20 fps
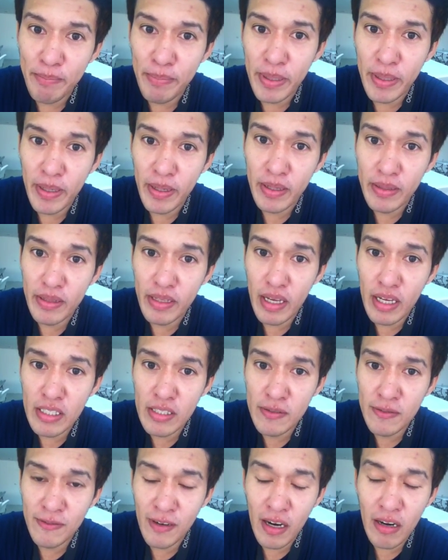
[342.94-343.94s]
But
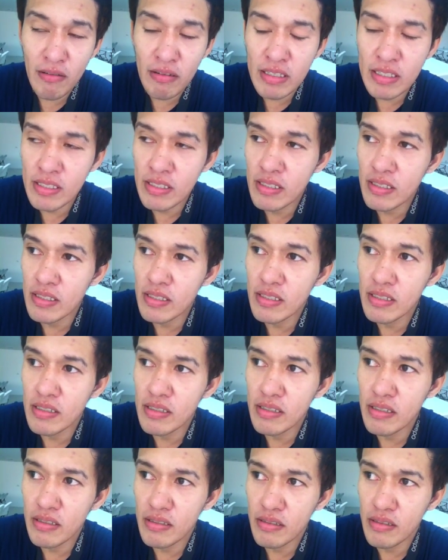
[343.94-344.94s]
as far as
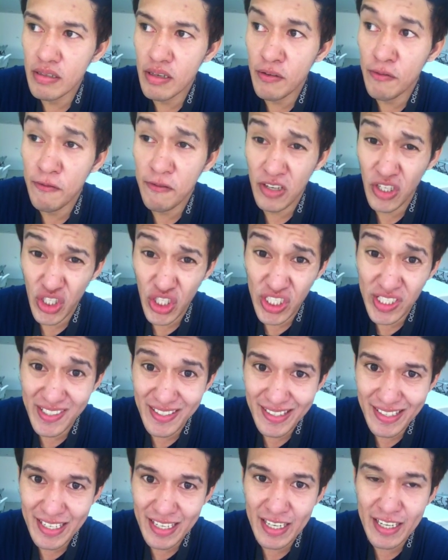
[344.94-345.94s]

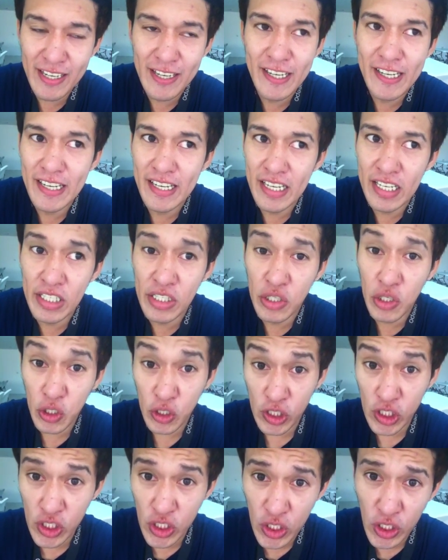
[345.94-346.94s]
efficiency is
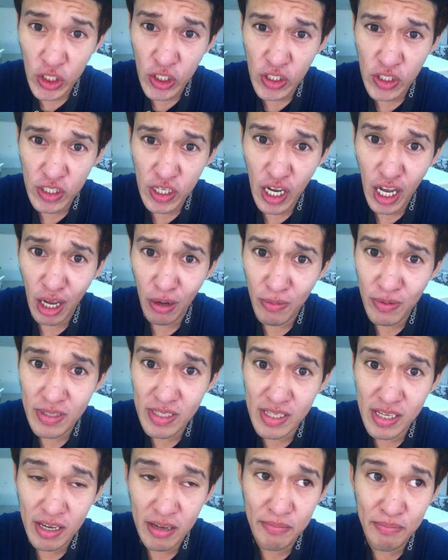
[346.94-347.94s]
concerned, I
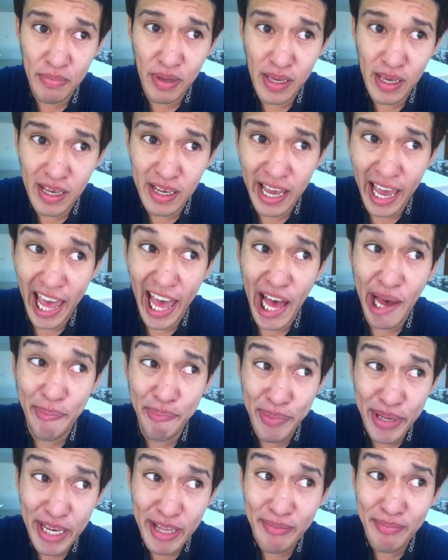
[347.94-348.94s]
would say being
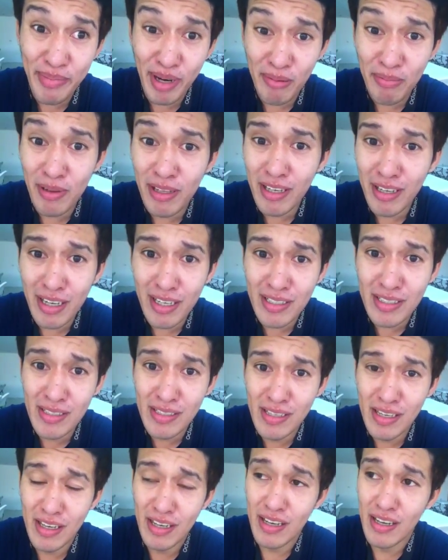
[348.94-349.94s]
happy and bubbly
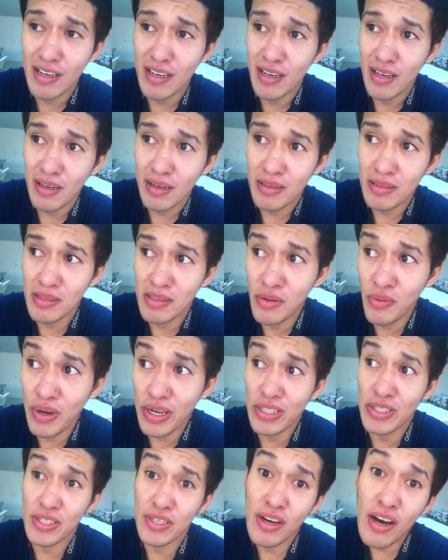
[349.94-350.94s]
is the
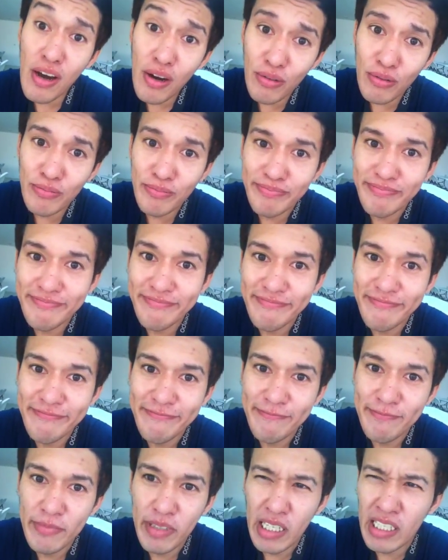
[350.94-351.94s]
way to go.
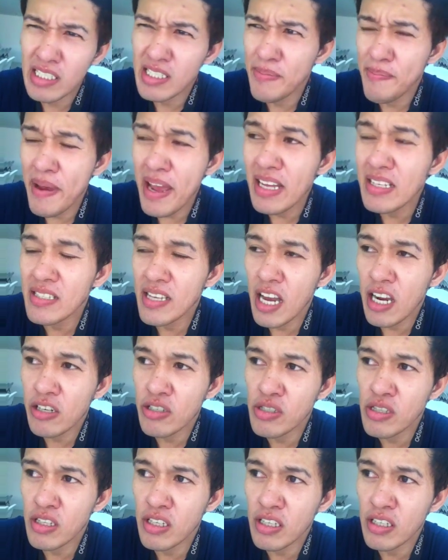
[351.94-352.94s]
It depends,
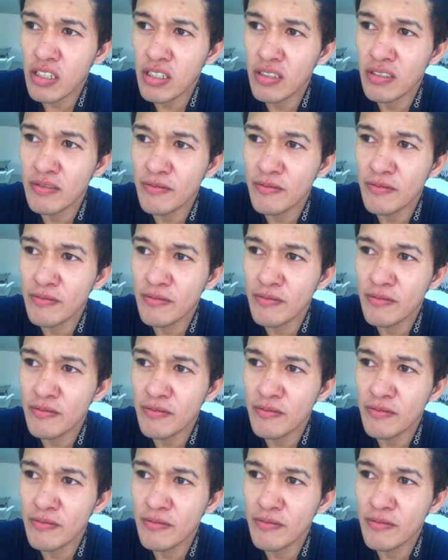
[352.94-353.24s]
actually.